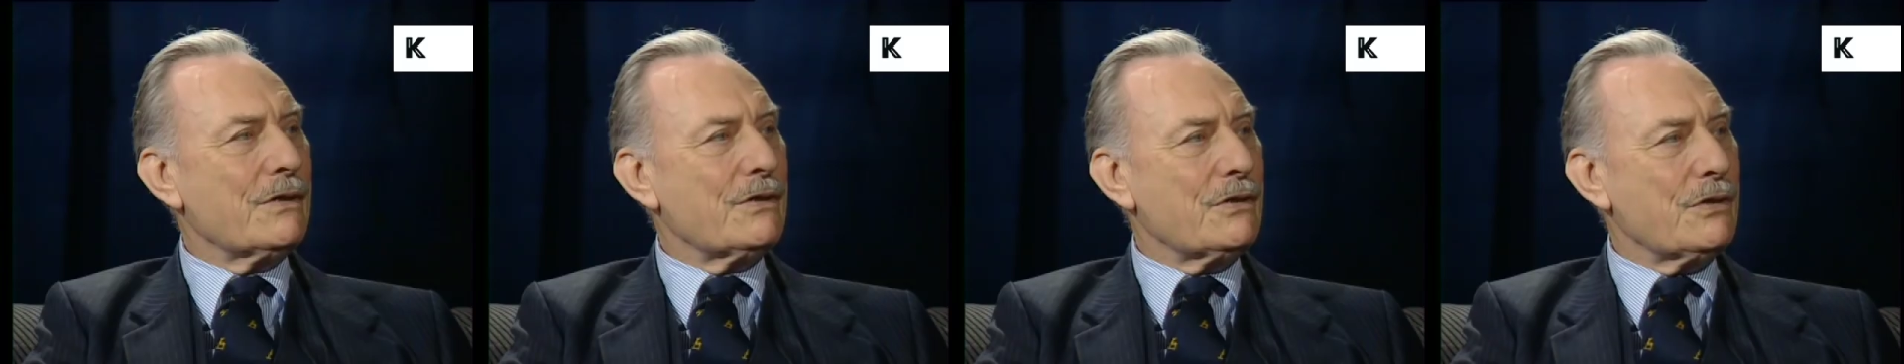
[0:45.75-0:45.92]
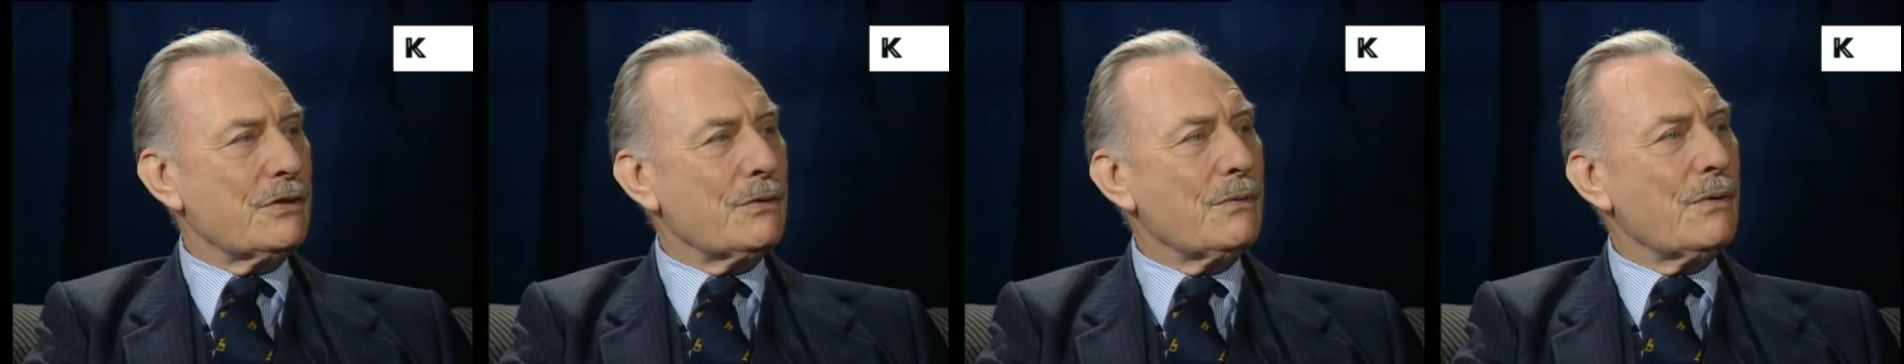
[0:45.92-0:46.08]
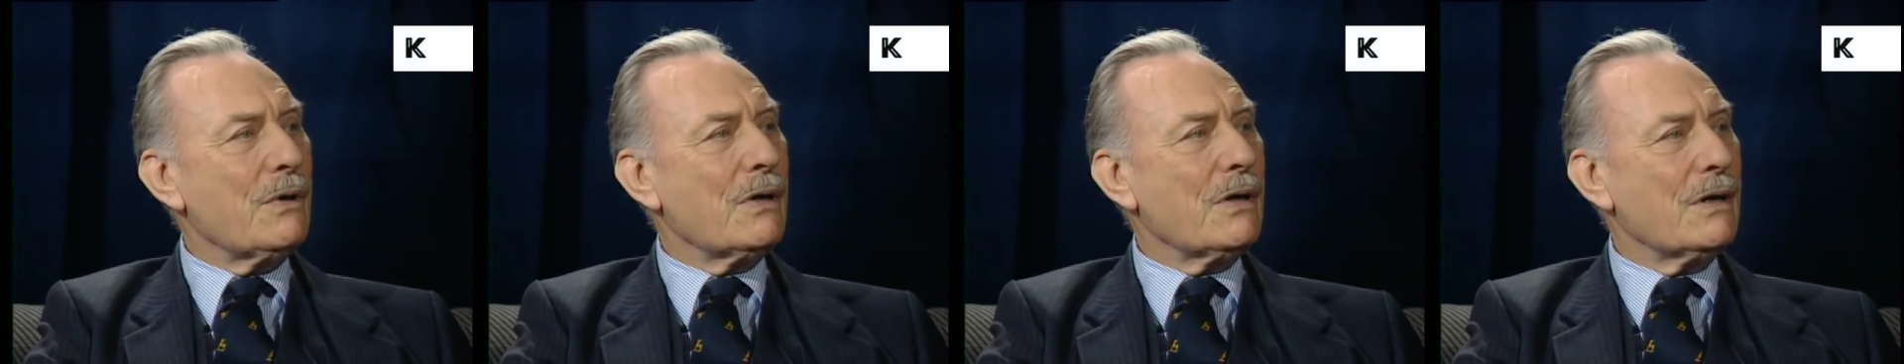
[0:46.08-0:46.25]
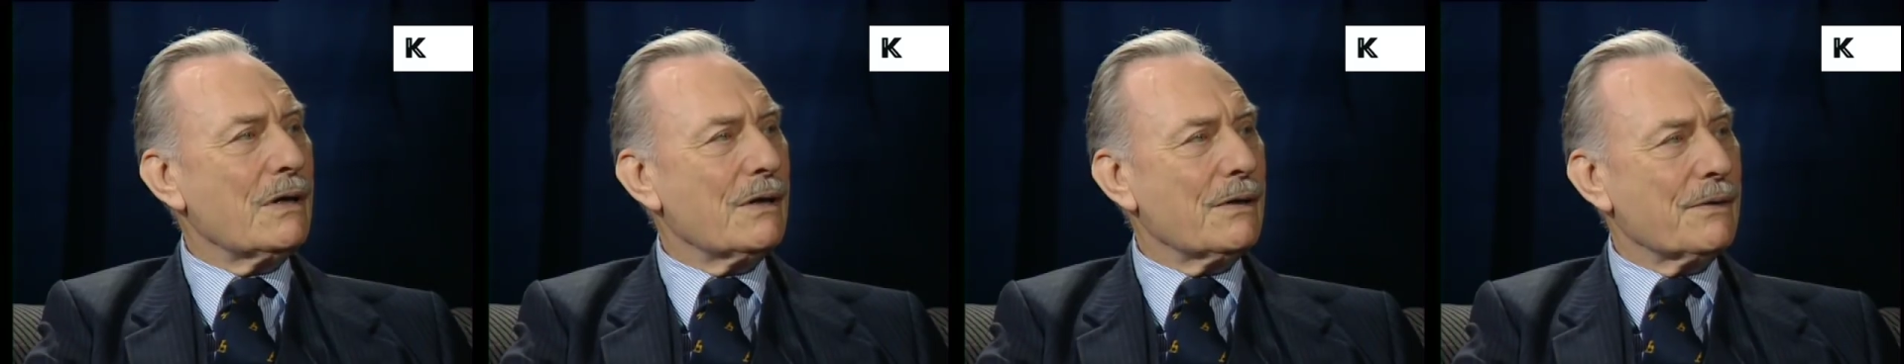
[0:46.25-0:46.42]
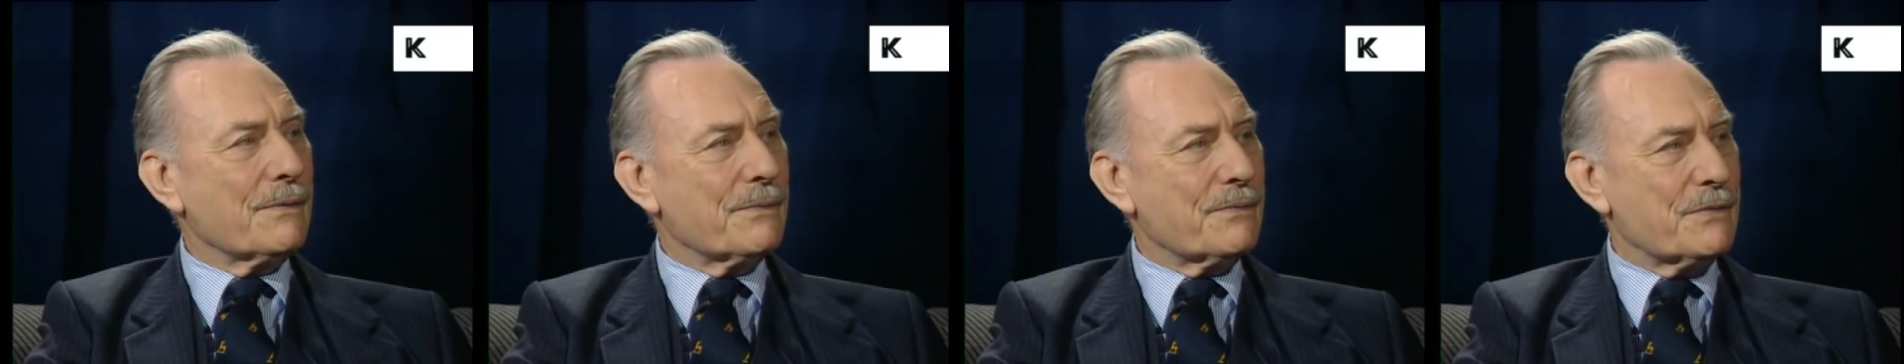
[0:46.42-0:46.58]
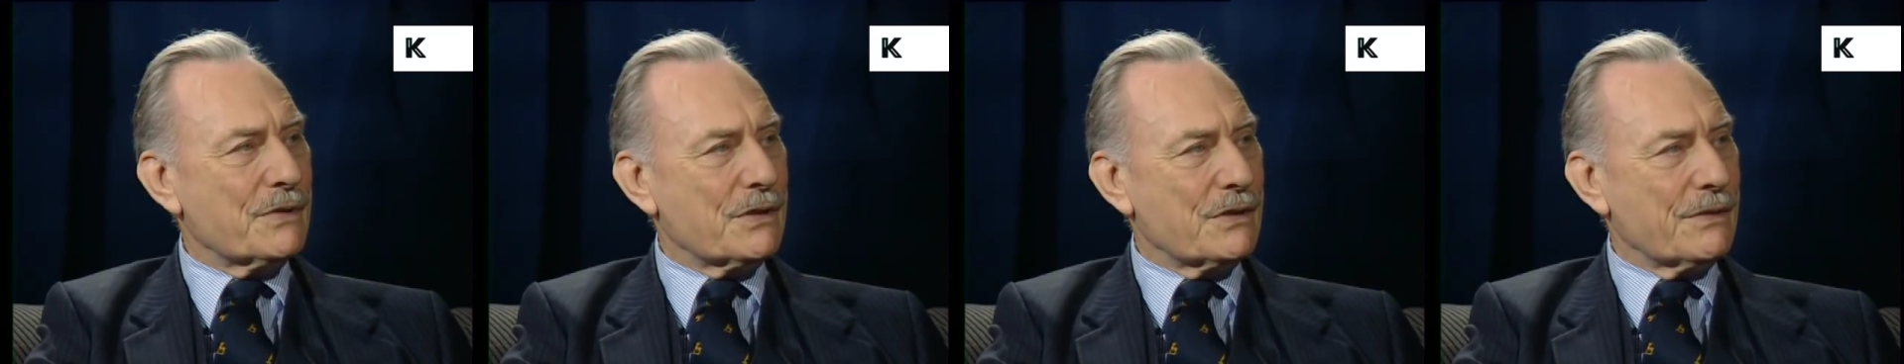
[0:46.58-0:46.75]
are two
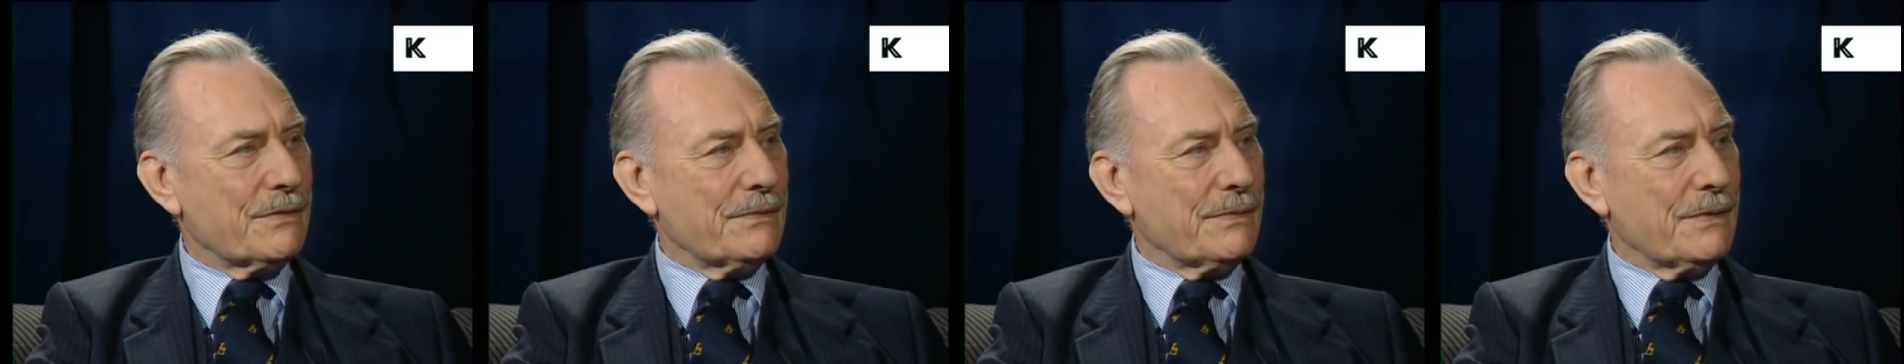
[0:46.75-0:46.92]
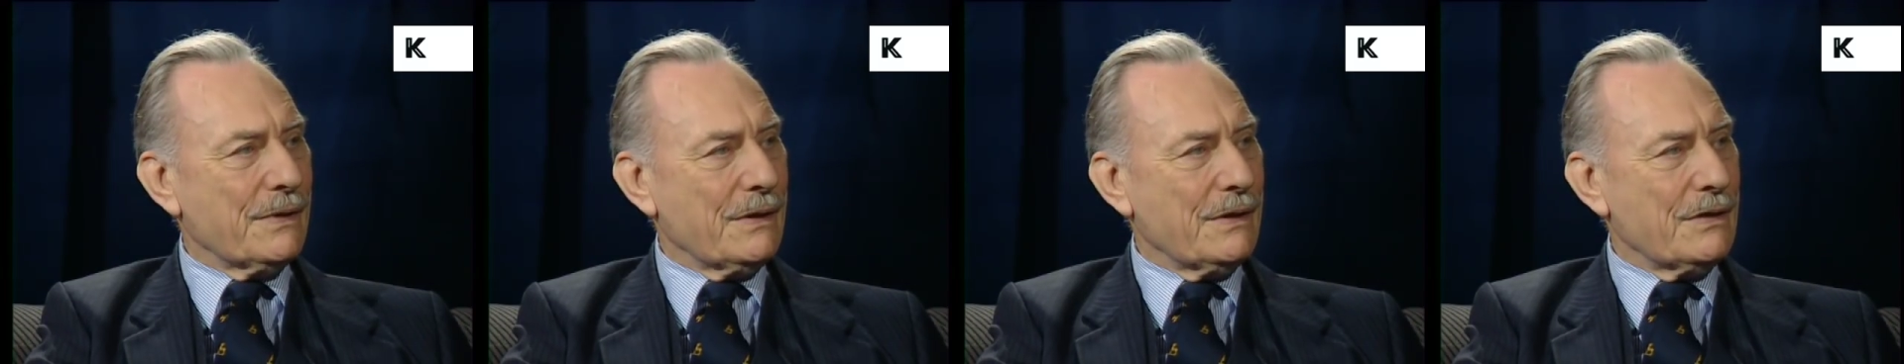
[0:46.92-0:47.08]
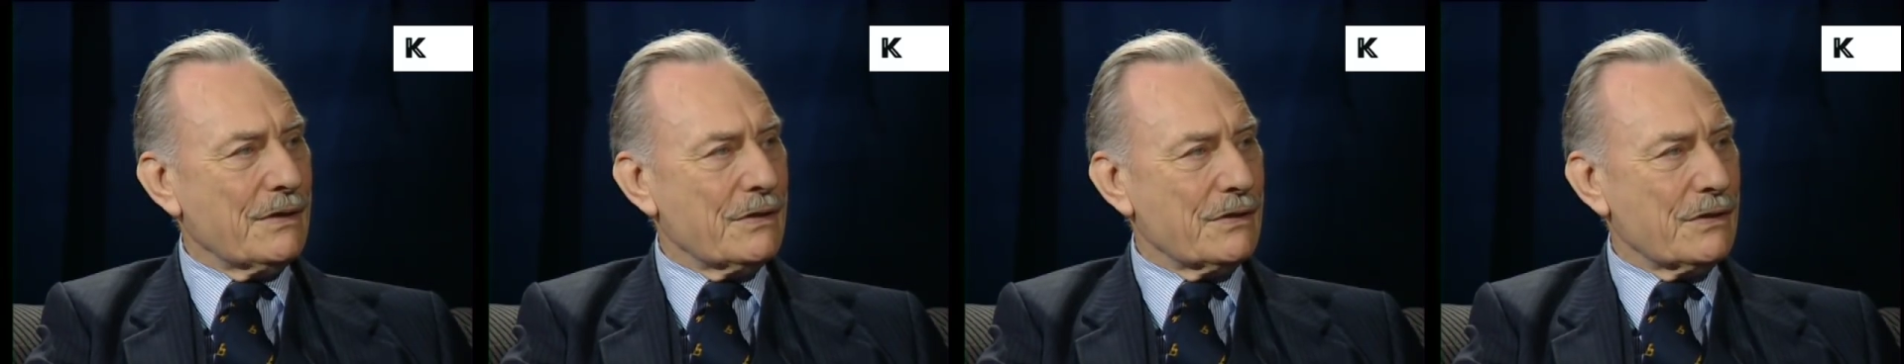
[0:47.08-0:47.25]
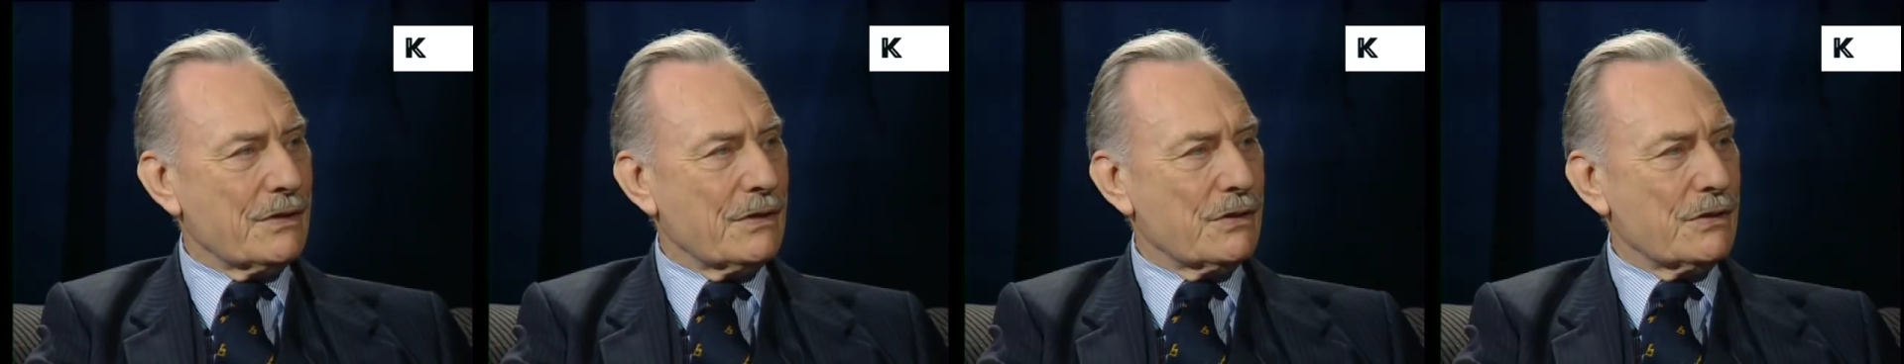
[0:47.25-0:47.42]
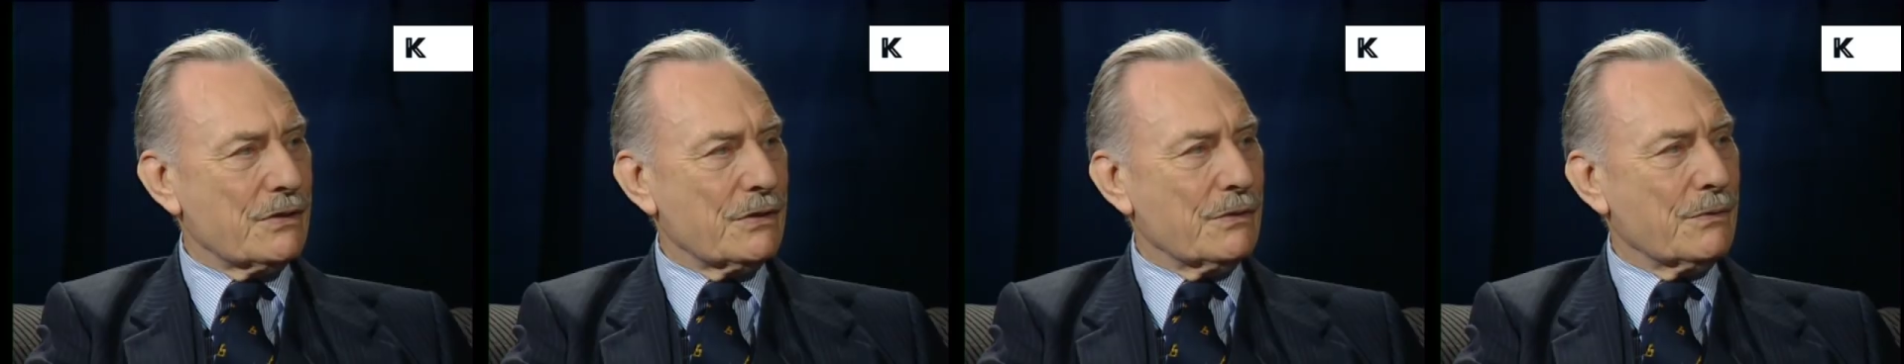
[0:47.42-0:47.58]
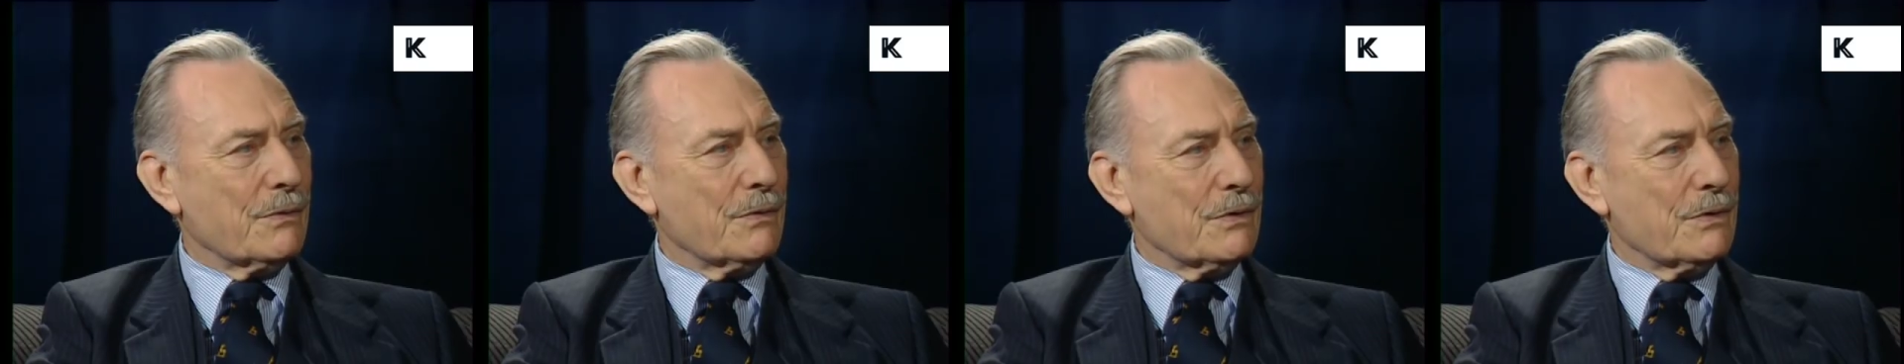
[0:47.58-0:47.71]
halves to the decision